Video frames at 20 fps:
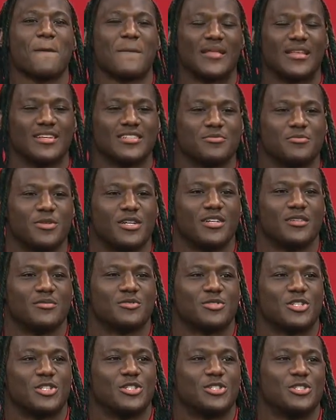Yes, ma'am.
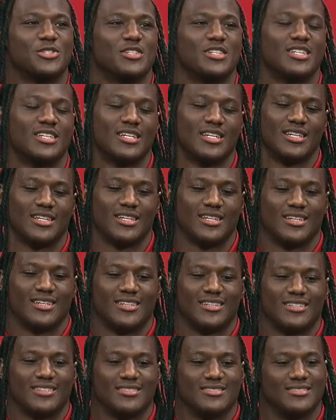So,
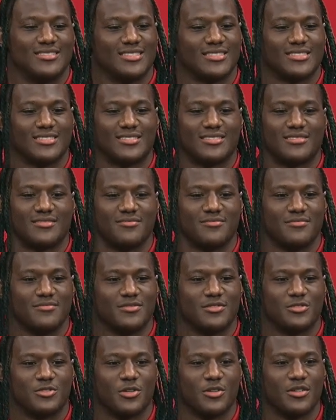just
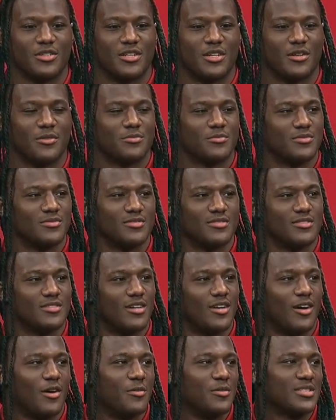growing up, you know,
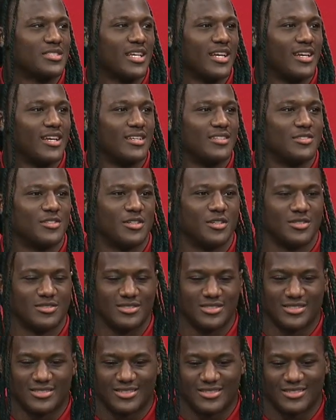I always had, you know,
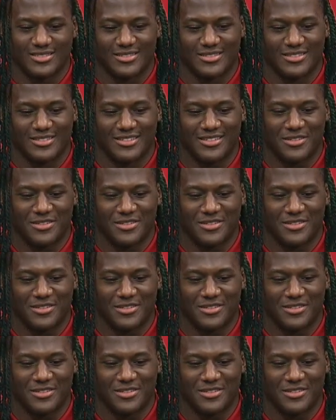just a,